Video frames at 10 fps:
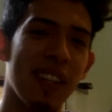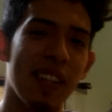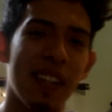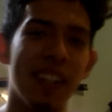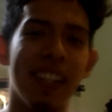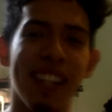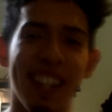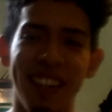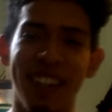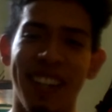
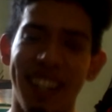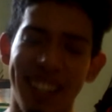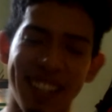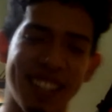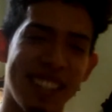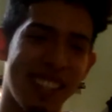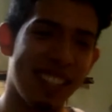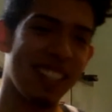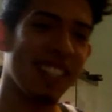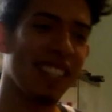all right all right
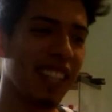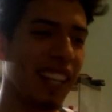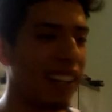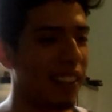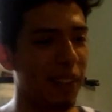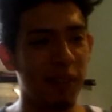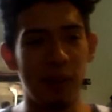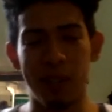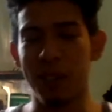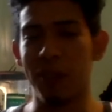i look
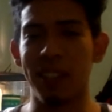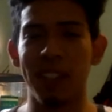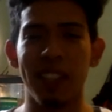forward to it